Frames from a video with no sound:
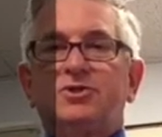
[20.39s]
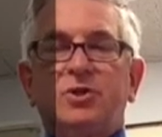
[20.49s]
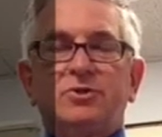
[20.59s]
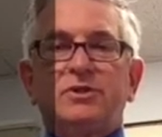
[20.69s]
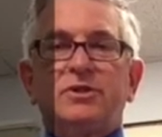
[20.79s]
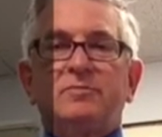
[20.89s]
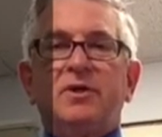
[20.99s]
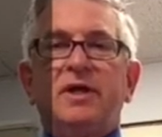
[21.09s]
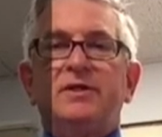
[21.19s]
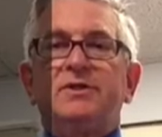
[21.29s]
Scholl's
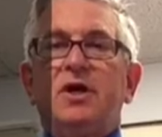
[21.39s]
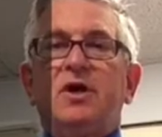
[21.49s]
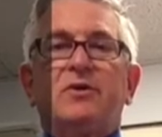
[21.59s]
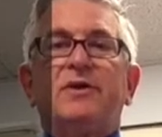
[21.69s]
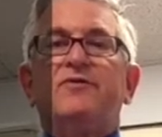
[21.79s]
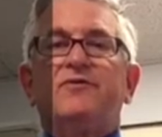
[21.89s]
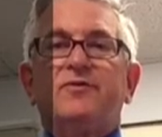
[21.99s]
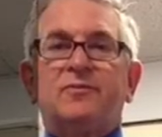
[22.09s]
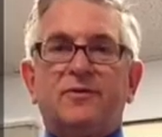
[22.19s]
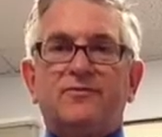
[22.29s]
displays, or even
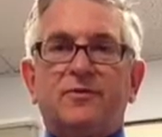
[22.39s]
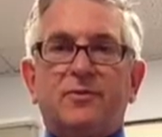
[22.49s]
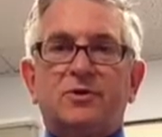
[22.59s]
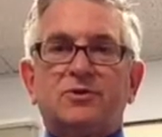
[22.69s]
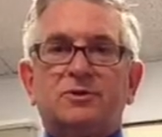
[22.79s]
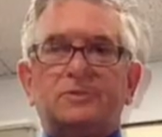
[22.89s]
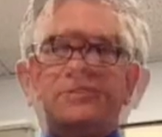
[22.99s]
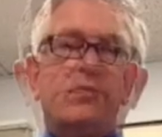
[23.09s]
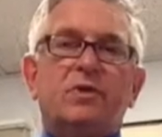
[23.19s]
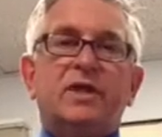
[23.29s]
from infomercials.
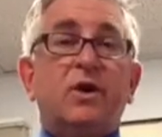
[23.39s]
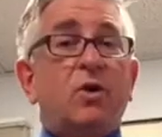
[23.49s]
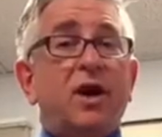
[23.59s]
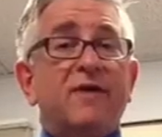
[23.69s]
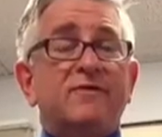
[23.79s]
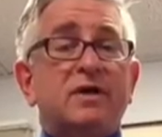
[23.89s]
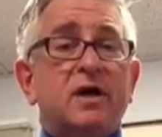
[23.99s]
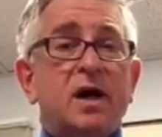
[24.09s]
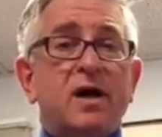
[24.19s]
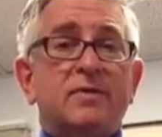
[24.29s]
What they all have in
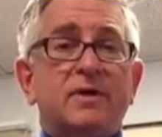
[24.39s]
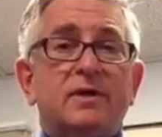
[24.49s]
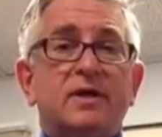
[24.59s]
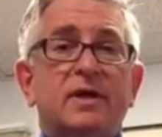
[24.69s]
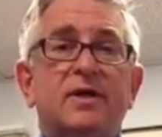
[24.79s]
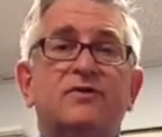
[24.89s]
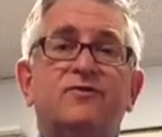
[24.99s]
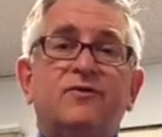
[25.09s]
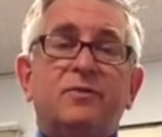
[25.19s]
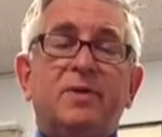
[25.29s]
common is
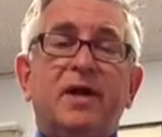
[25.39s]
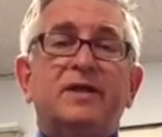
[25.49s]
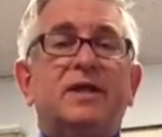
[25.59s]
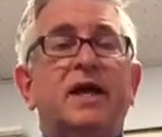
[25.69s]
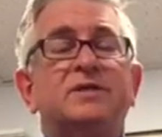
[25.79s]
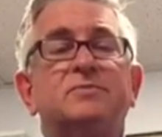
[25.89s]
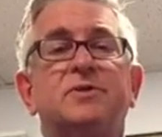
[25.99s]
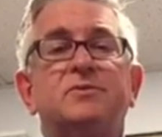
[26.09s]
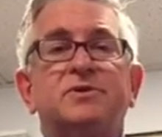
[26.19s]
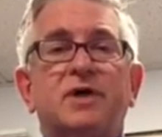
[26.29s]
foot pain that hasn't
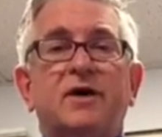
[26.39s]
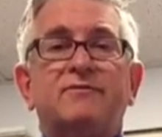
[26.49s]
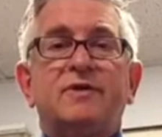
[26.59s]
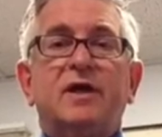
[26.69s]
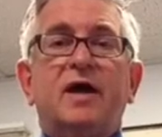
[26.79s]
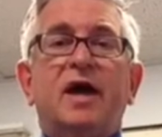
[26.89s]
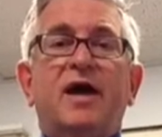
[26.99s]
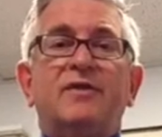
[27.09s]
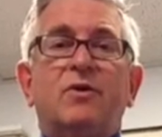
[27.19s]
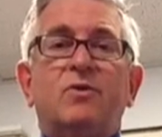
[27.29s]
been resolved,
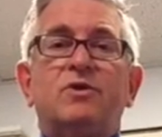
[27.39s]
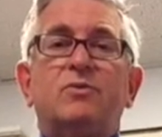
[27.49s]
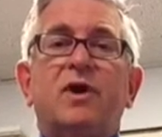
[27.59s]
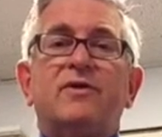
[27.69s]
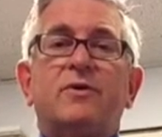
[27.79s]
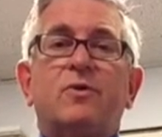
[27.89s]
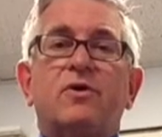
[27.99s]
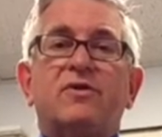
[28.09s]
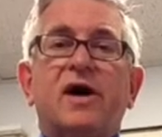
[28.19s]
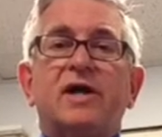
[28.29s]
and they wonder why their
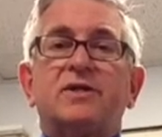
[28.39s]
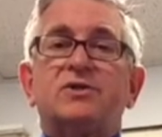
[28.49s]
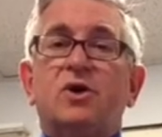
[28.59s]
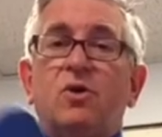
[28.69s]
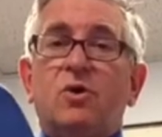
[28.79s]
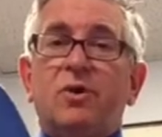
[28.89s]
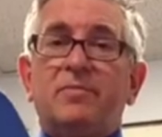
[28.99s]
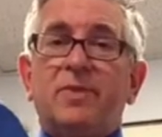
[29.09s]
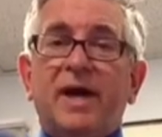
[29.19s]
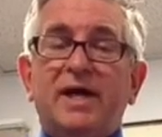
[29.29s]
orthotics, or
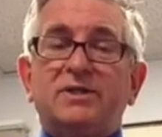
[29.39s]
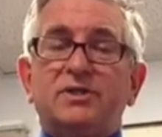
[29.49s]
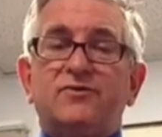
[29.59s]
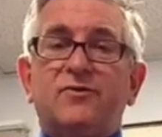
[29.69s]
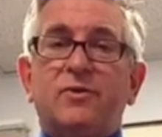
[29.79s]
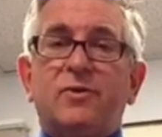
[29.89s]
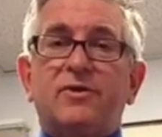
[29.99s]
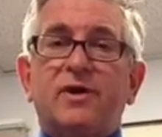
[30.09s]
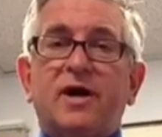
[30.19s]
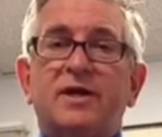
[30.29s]
what passes for
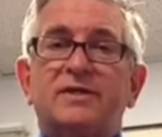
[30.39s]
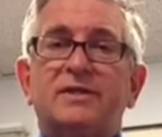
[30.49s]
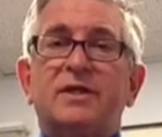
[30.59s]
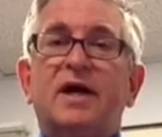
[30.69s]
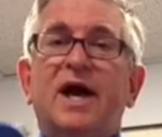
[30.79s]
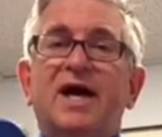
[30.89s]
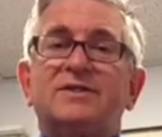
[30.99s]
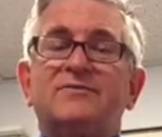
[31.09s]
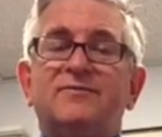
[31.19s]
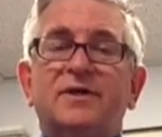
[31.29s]
orthotics,
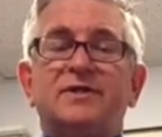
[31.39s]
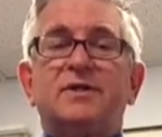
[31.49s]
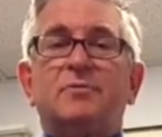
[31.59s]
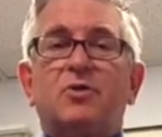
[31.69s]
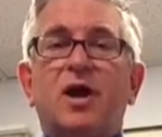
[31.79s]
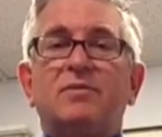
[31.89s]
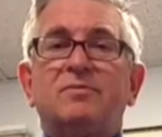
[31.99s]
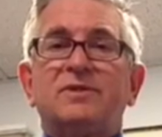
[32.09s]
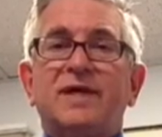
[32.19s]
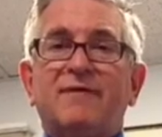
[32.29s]
hasn't fixed their
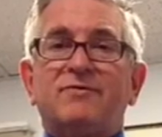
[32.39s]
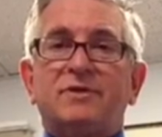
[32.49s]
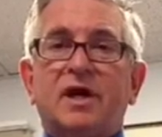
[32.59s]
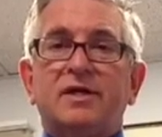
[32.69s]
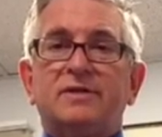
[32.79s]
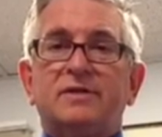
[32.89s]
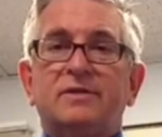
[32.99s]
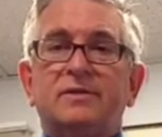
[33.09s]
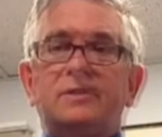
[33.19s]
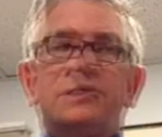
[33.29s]
problem as advertised.
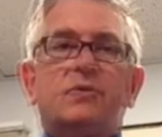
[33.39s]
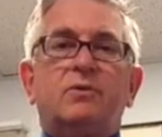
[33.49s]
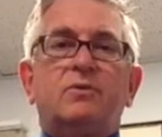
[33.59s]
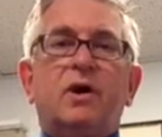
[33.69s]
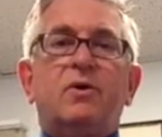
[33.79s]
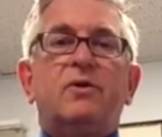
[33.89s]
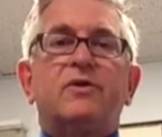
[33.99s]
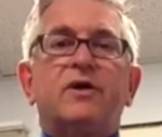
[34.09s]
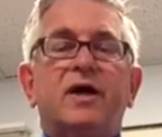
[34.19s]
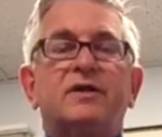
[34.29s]
While
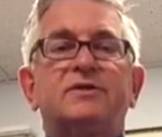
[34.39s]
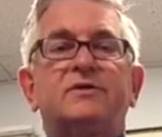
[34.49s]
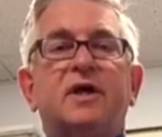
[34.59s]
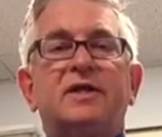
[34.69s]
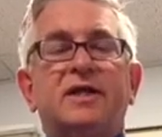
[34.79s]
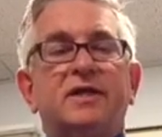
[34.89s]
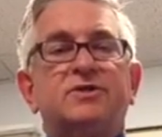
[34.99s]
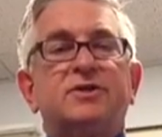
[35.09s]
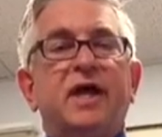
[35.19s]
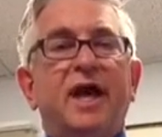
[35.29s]
orthotics are not the
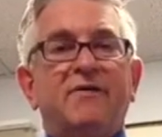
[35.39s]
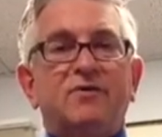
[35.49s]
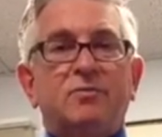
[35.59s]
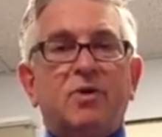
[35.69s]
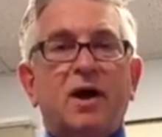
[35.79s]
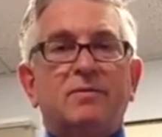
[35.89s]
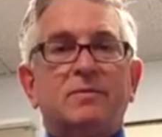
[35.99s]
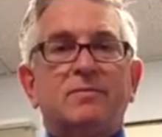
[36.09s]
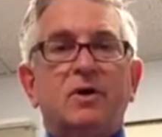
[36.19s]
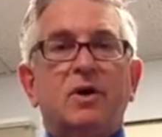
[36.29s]
answer to every
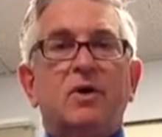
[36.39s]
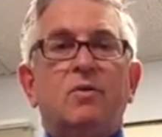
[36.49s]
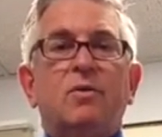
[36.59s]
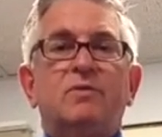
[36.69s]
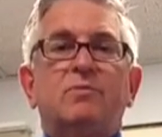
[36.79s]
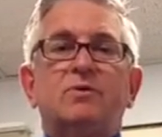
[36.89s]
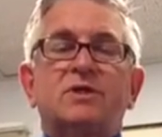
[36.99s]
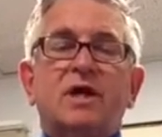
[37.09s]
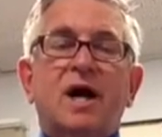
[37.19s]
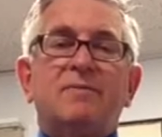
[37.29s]
problem, what
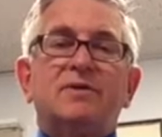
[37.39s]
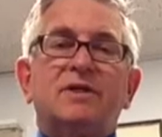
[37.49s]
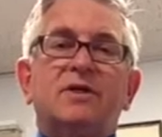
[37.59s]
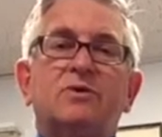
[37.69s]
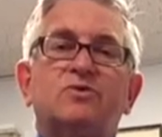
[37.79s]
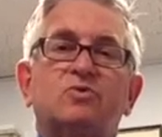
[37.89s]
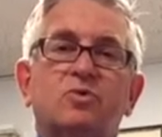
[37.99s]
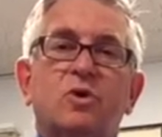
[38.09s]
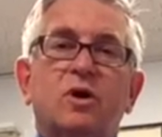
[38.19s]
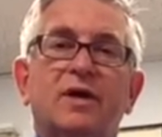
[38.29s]
most commonly goes
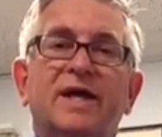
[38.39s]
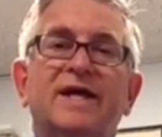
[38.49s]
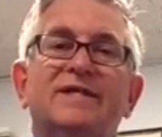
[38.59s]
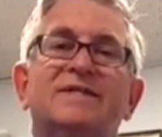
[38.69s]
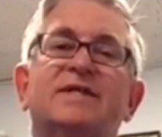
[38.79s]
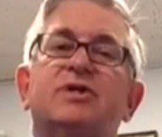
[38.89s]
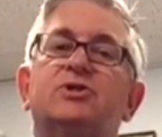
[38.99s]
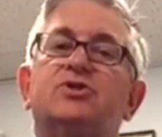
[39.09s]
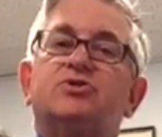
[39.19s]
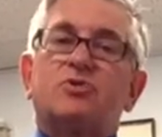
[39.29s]
wrong is the
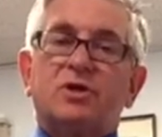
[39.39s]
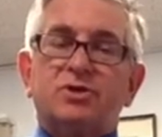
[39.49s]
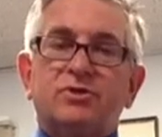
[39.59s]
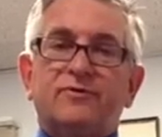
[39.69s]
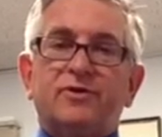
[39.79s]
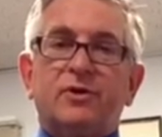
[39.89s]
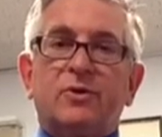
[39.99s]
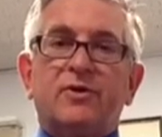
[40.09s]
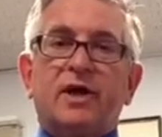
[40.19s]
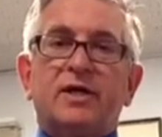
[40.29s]
construction of the
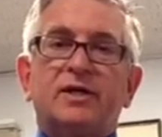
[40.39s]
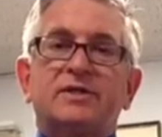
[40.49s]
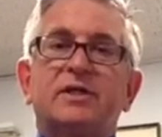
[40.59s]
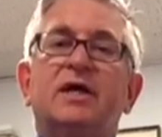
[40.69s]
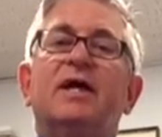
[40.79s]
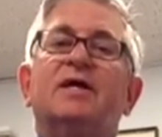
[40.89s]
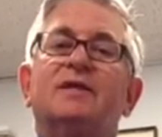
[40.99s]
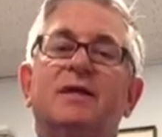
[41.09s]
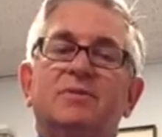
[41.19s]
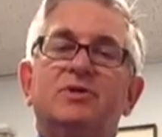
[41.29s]
orthotics.
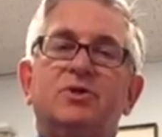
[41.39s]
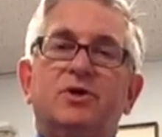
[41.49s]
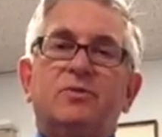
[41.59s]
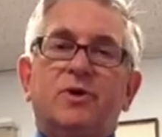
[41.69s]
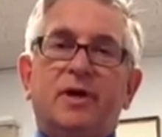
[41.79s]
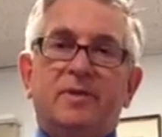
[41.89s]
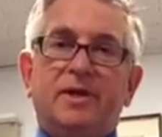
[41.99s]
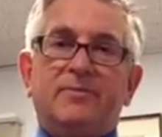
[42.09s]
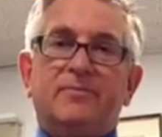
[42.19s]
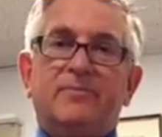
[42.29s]
Let me show you what I mean.